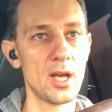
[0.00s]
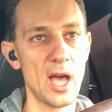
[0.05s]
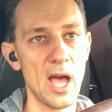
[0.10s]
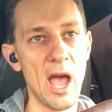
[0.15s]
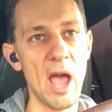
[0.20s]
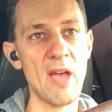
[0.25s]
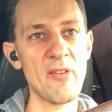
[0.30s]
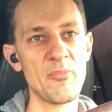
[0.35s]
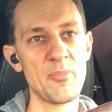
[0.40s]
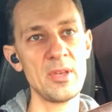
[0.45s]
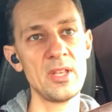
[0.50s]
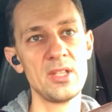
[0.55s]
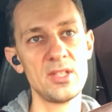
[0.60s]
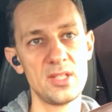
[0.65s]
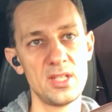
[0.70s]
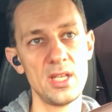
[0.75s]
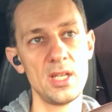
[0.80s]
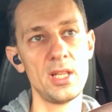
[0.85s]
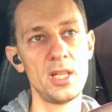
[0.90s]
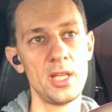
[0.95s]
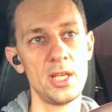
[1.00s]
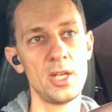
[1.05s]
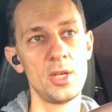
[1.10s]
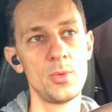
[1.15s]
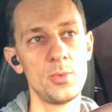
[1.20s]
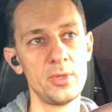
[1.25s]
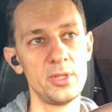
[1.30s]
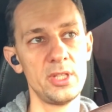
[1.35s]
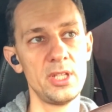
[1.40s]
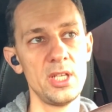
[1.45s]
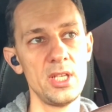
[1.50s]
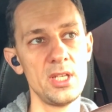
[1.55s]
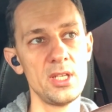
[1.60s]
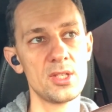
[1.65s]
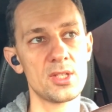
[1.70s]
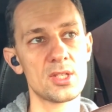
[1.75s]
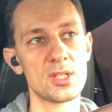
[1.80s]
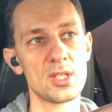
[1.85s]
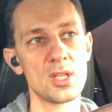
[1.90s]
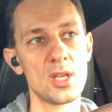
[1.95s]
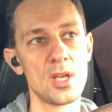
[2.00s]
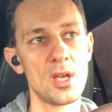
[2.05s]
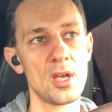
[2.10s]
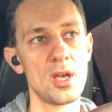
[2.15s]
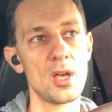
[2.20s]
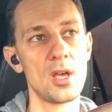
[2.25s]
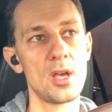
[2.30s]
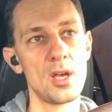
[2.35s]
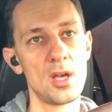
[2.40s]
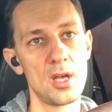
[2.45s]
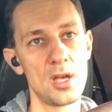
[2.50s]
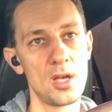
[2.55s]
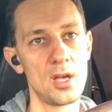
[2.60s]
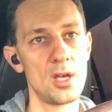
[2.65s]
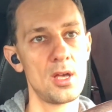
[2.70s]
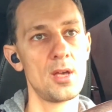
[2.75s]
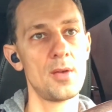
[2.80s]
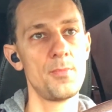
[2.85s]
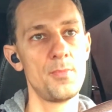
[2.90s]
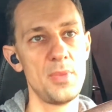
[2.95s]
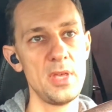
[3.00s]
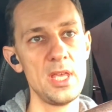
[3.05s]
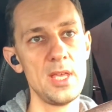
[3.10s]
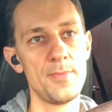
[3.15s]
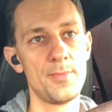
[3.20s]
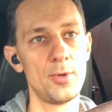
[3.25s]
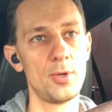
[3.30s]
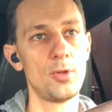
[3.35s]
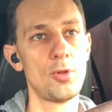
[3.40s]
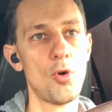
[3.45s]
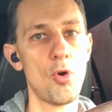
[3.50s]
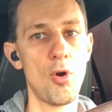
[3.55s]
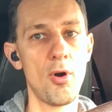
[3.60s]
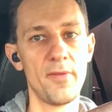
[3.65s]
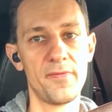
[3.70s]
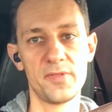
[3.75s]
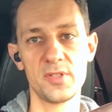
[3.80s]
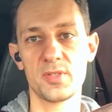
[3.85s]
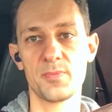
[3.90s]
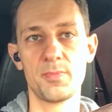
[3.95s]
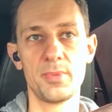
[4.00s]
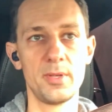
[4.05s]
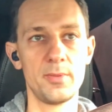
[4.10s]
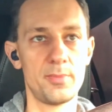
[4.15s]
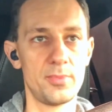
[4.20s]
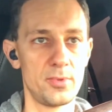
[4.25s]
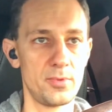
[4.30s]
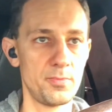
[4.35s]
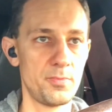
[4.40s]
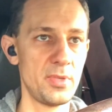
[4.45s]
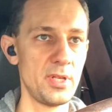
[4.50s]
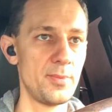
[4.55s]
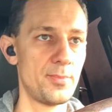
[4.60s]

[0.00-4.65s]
I've been dealing with these people, office people,